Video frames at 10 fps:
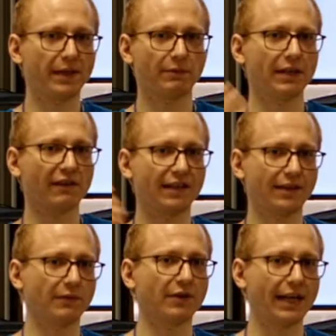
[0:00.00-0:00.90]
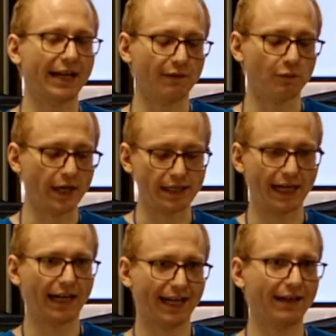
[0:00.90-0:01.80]
But when you set them to negative one, you
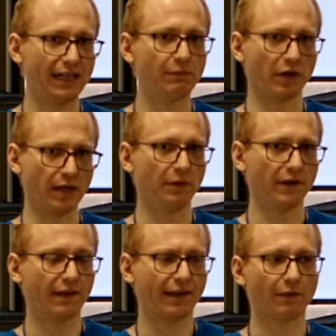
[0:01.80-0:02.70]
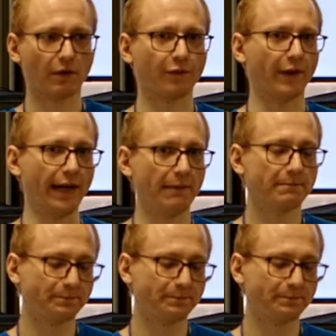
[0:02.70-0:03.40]
get keyboard inputs. And that works fine.